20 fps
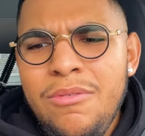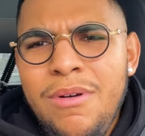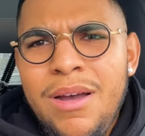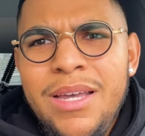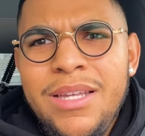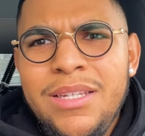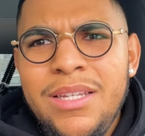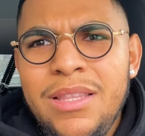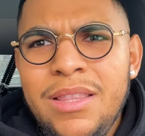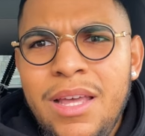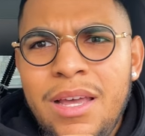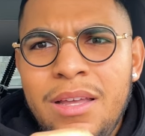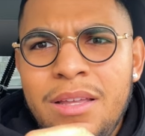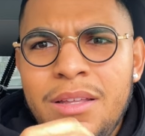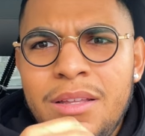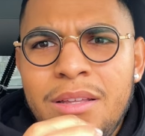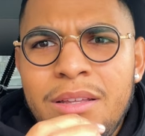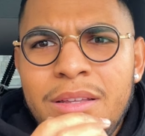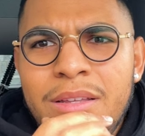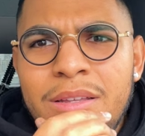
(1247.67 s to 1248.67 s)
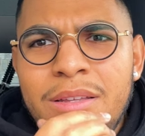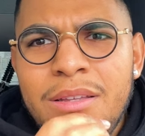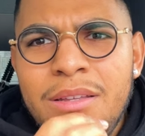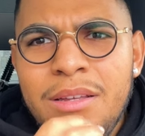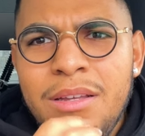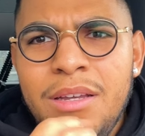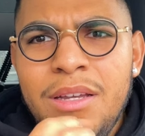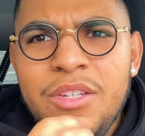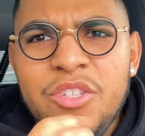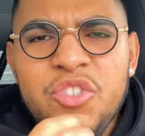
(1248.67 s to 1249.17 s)
know why I did that.
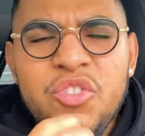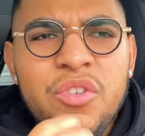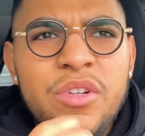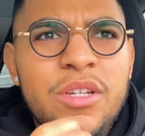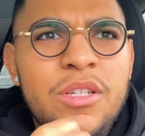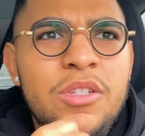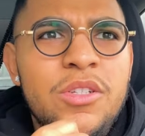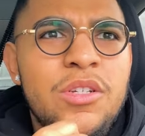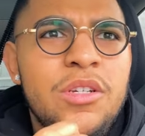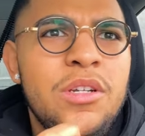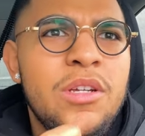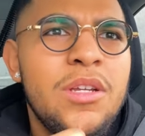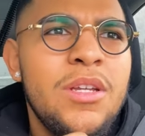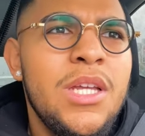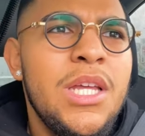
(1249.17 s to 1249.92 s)
That's strange.